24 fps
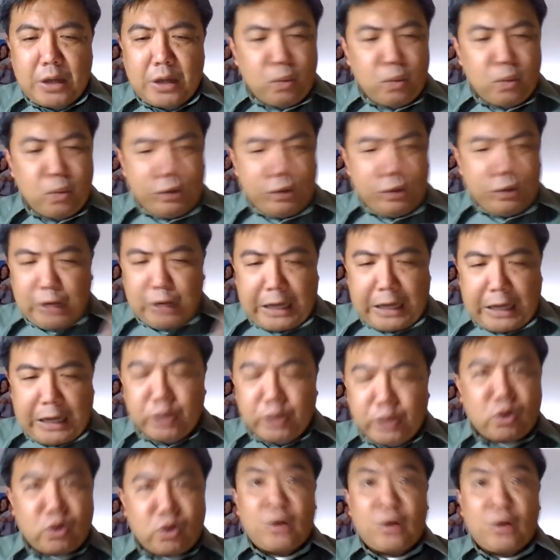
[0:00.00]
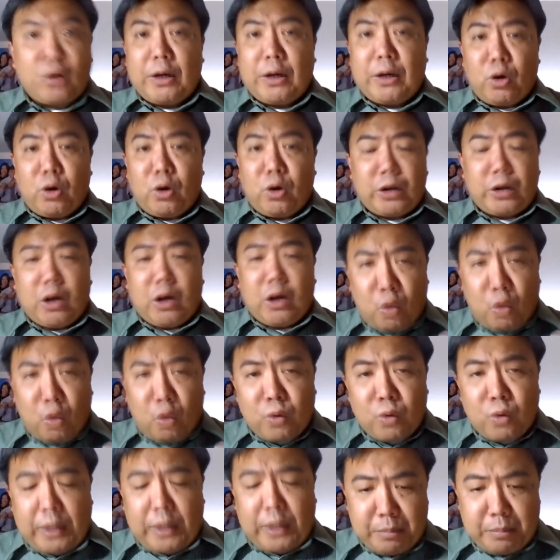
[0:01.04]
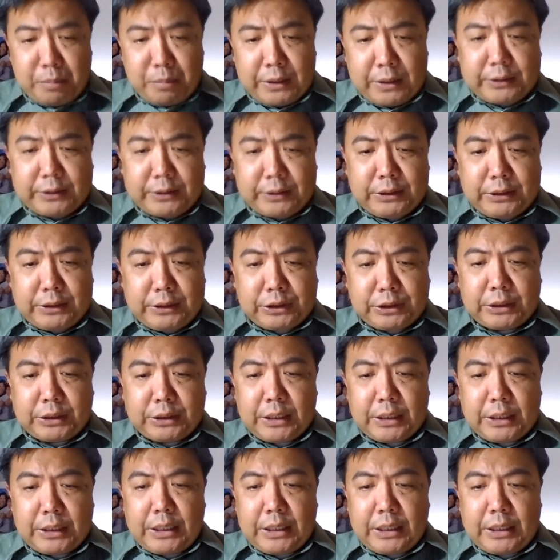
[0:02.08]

We rely on our, on our own abilities